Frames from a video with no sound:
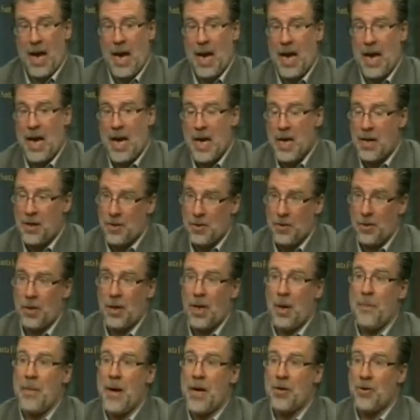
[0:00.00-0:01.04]
it took
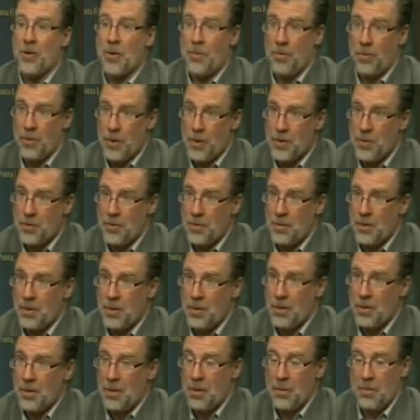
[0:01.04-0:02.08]
a major push
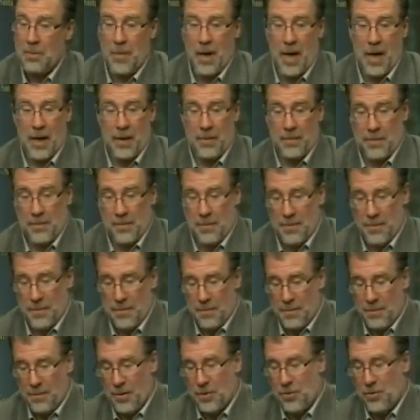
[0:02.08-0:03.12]
by
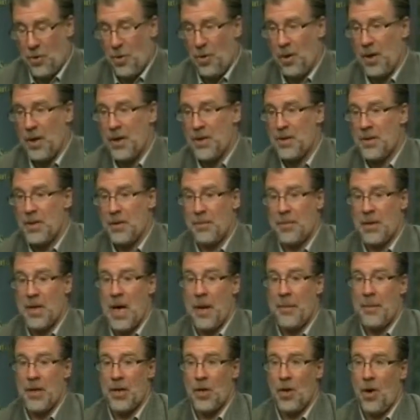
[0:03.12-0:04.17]
a journalist,
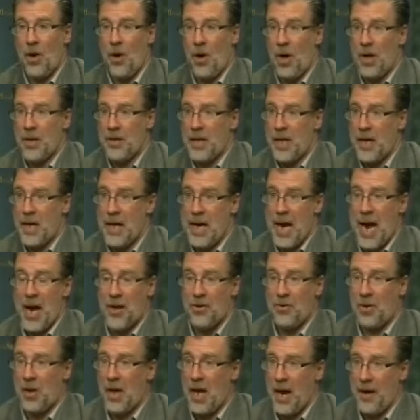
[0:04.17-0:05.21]
Common Cause, had a
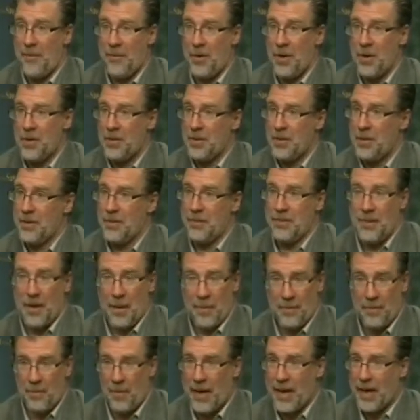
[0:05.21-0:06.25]
national effort to
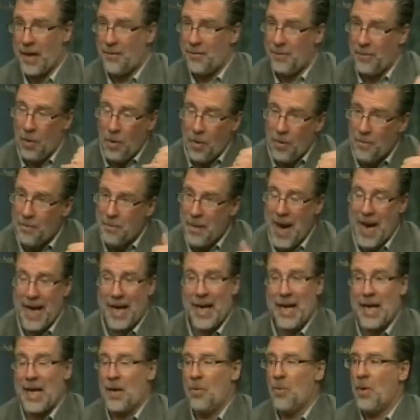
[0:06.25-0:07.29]
bring it, phone
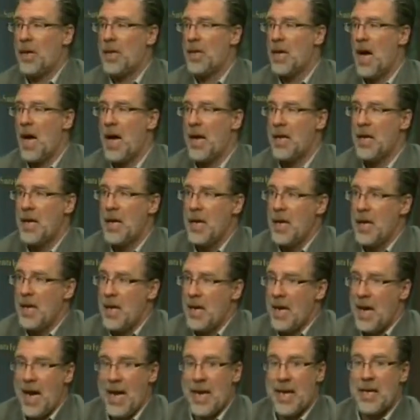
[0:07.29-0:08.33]
banking and whatnot,
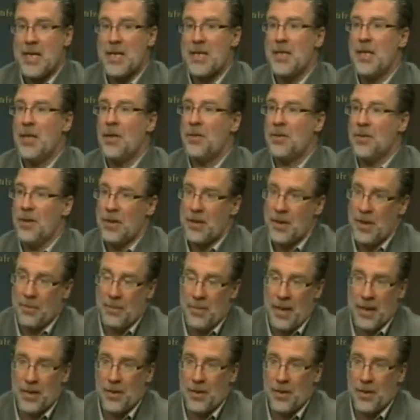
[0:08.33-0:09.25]
and it still took them like